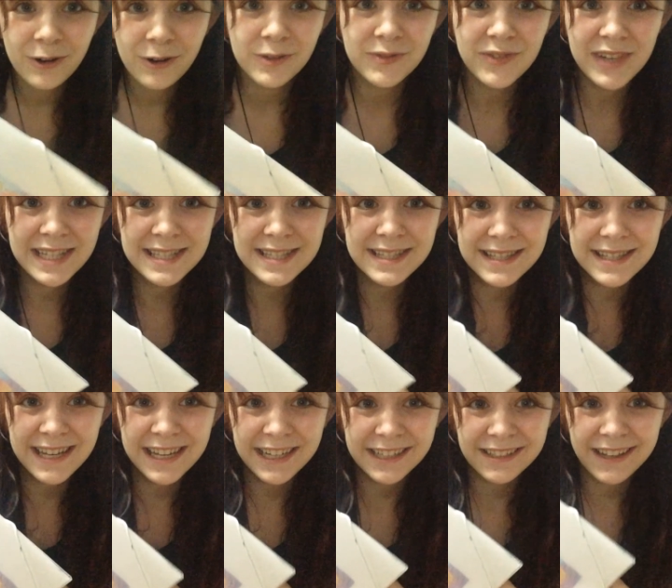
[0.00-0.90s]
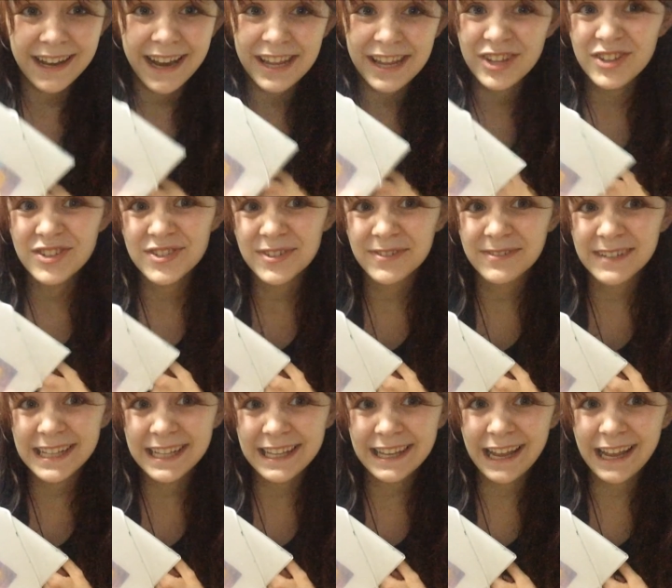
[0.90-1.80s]
old pieces in here that I used to
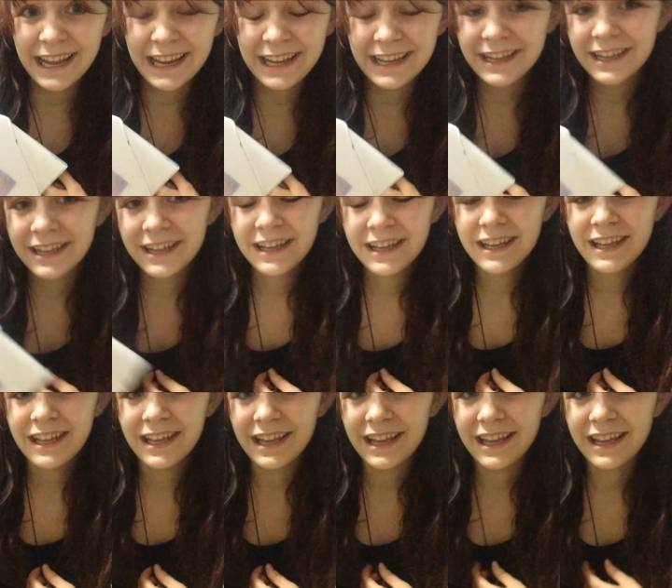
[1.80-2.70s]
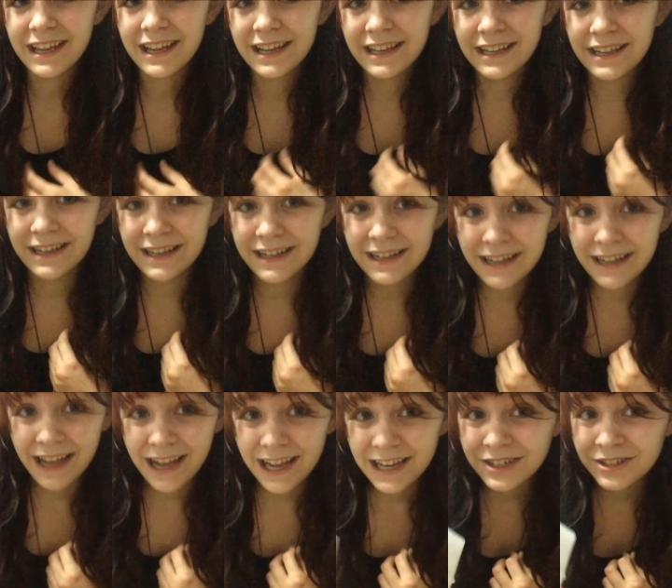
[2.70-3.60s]
really like, and
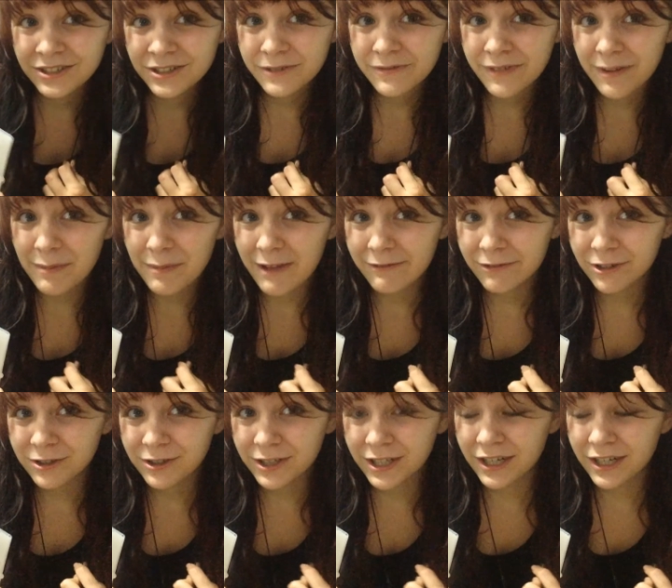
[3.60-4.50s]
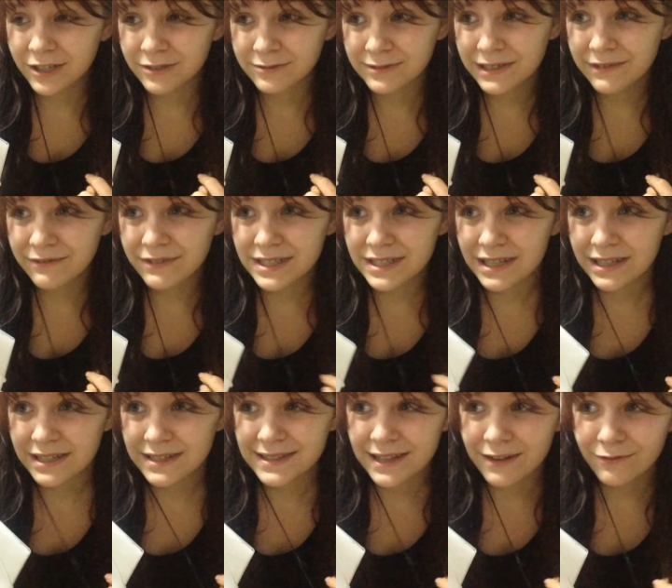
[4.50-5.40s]
I don't know if I'm ever gonna
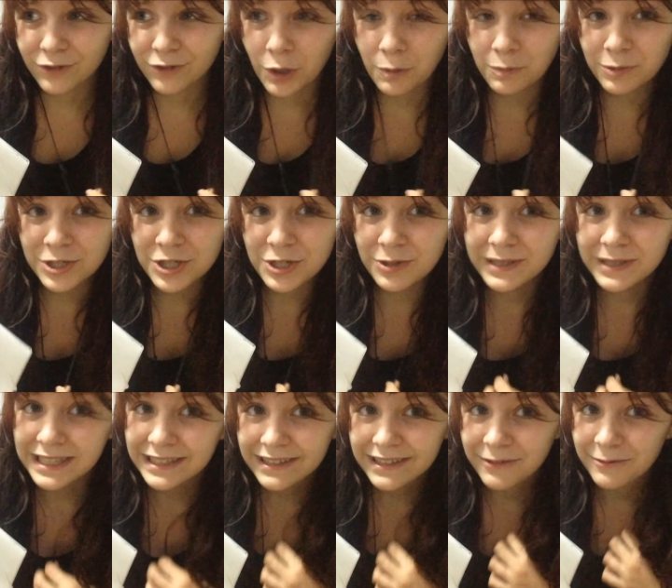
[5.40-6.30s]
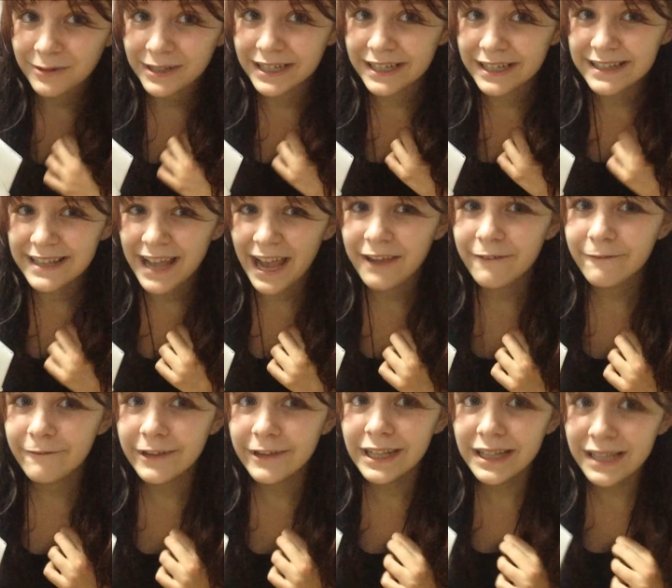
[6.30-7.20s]
revisit this envelope or do anything with it. I
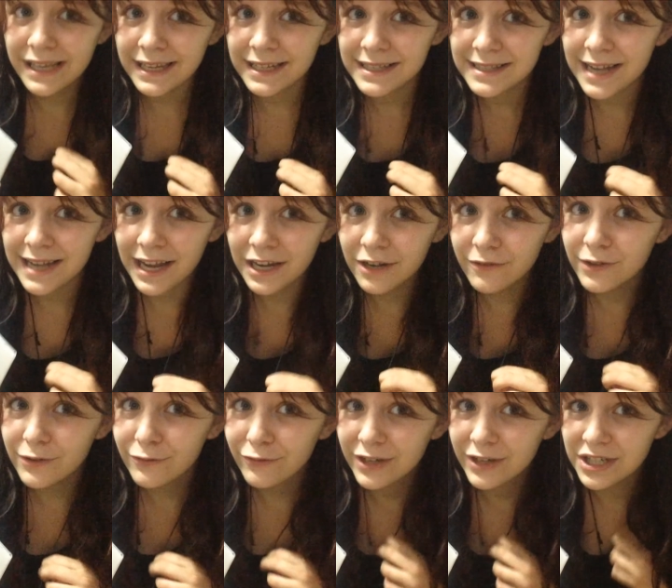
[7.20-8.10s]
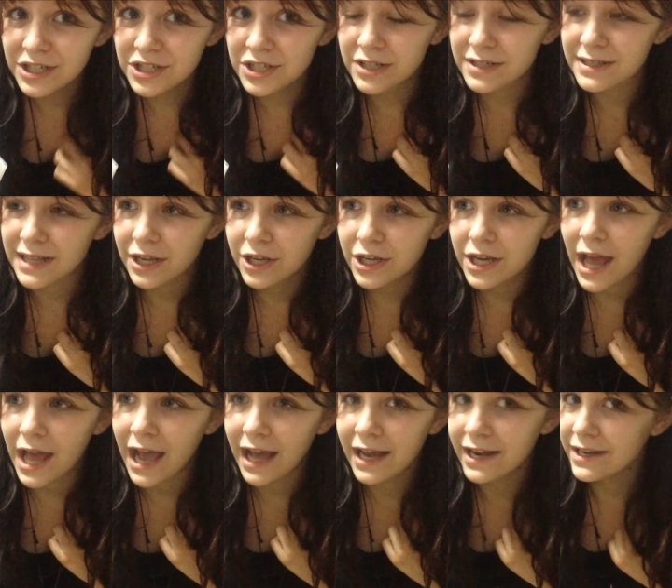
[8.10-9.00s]
feel like it's kind of unfinished because I
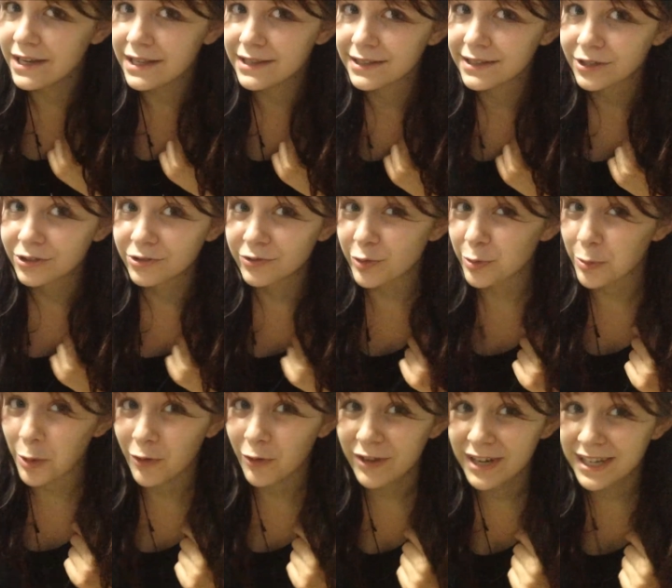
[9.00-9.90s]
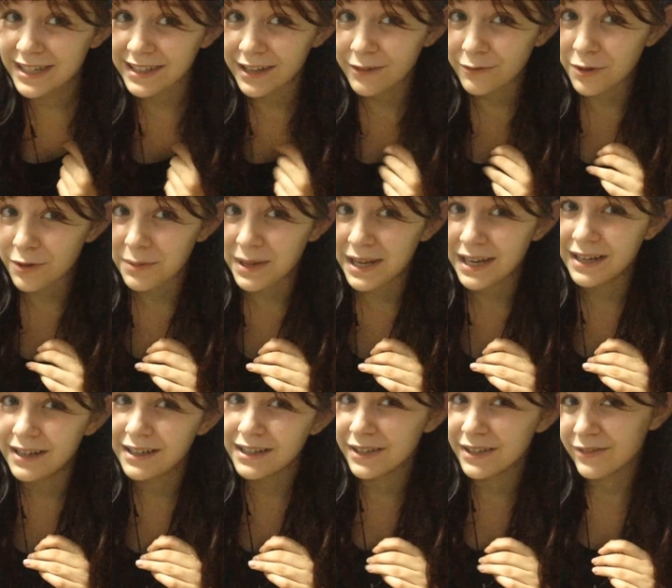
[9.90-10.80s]
could add anything or remove anything from it
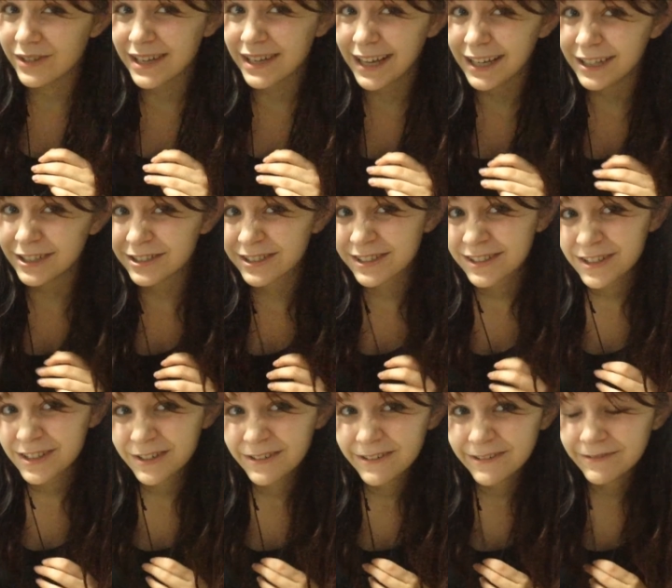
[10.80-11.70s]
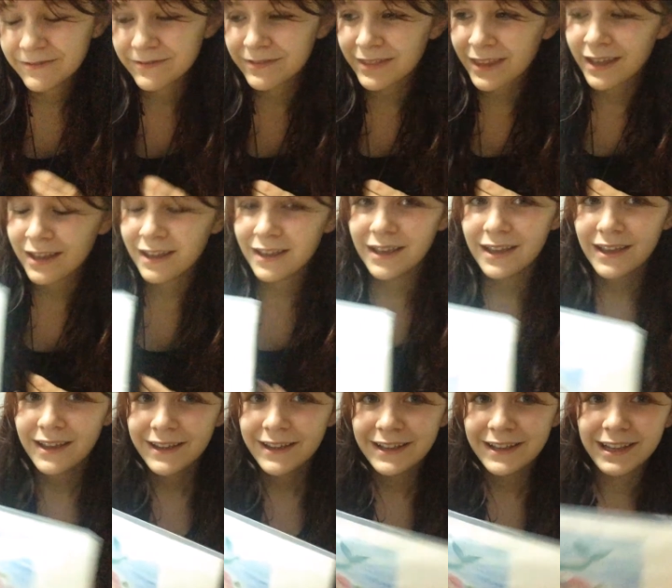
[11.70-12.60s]
even now, so
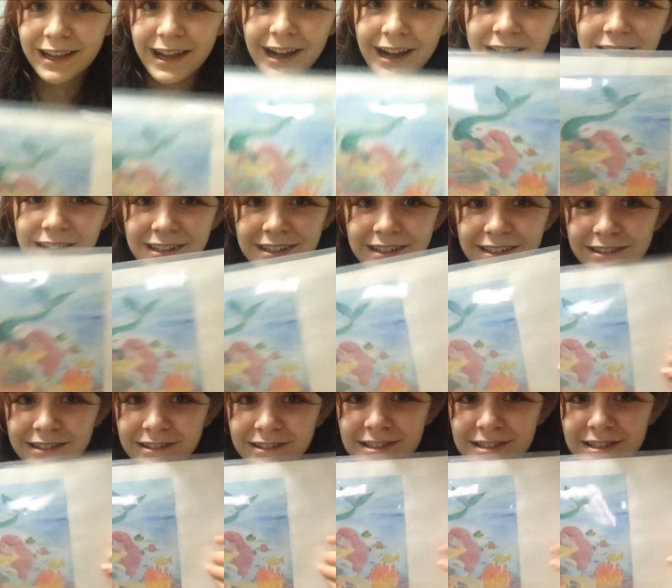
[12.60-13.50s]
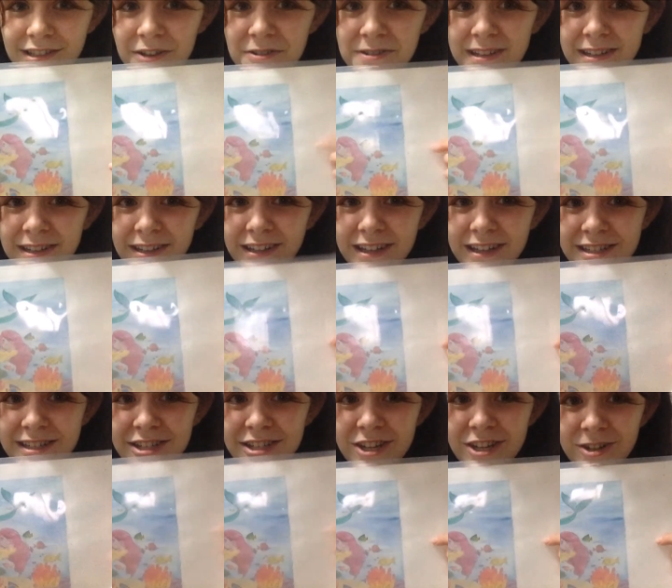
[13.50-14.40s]
yeah, this goes in the
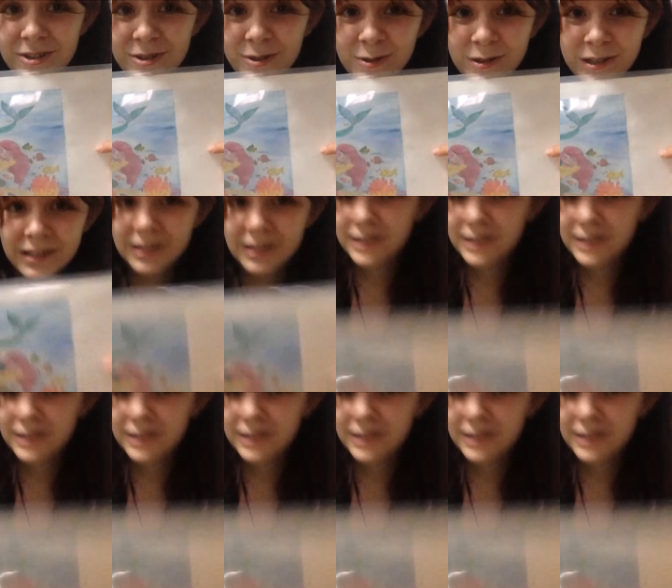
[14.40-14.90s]
list too.